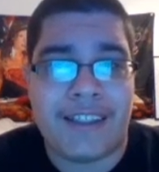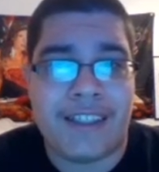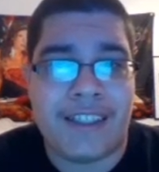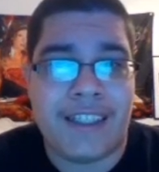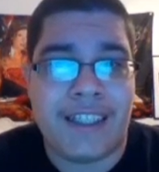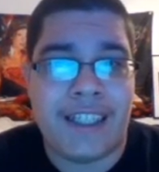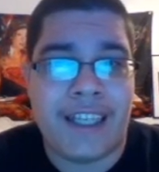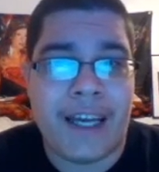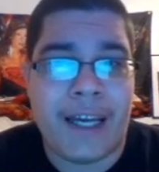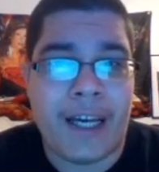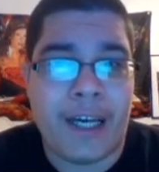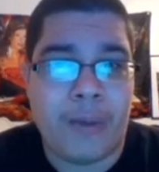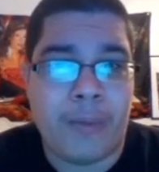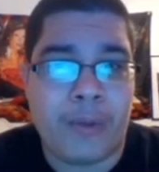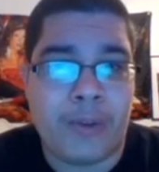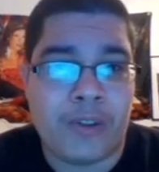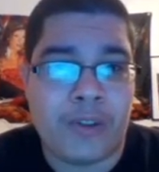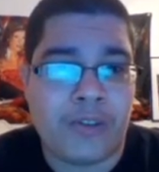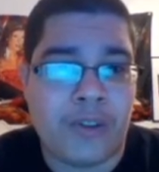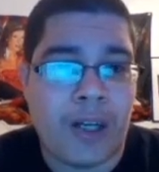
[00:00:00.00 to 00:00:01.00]
did the
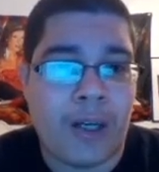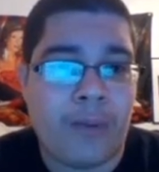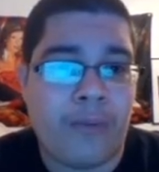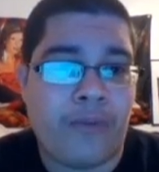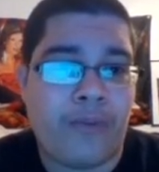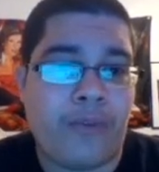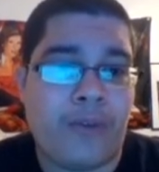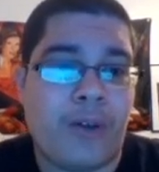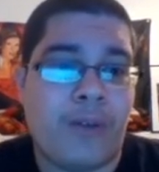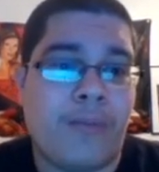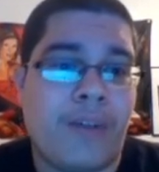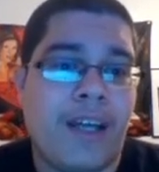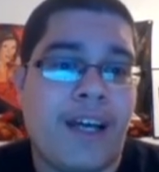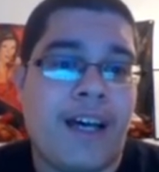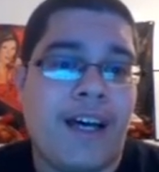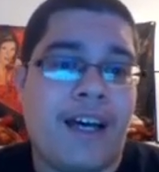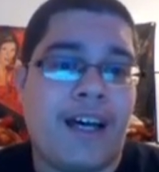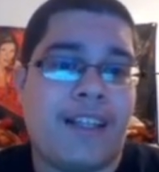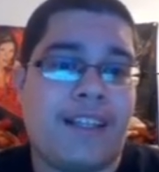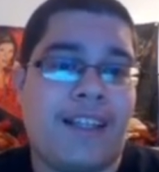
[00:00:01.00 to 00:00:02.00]
elbow drop from
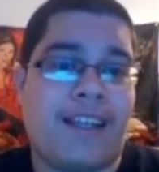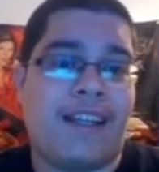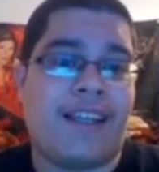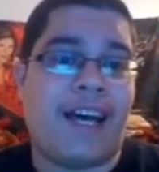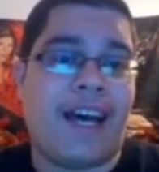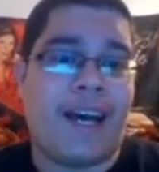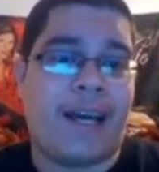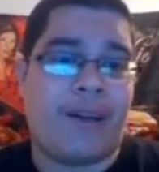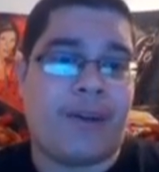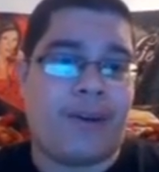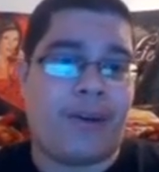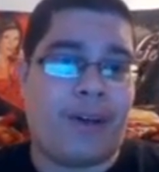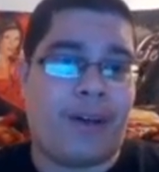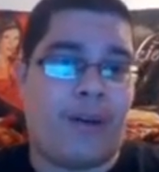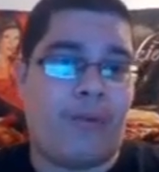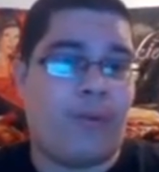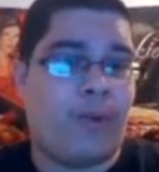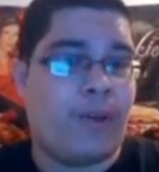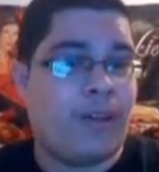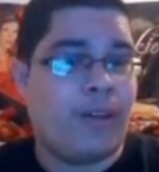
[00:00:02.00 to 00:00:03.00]
the ladder,
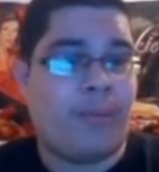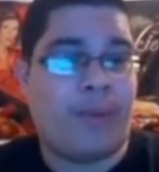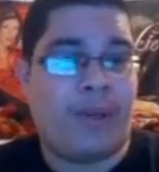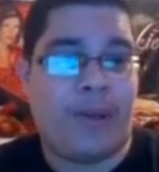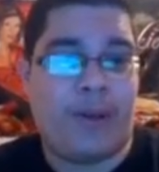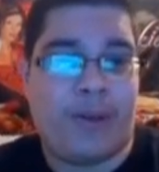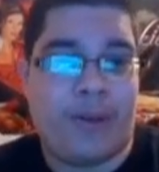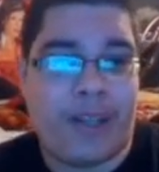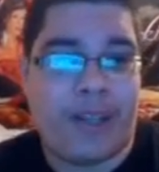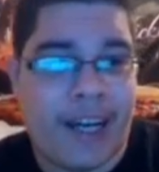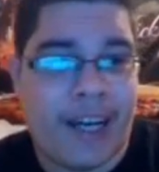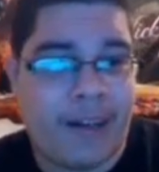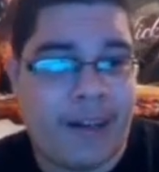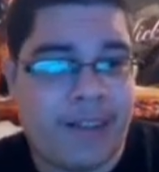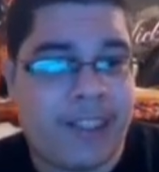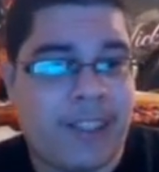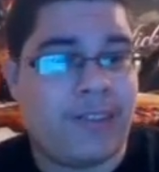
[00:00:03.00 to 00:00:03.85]
one of the bigger ladders.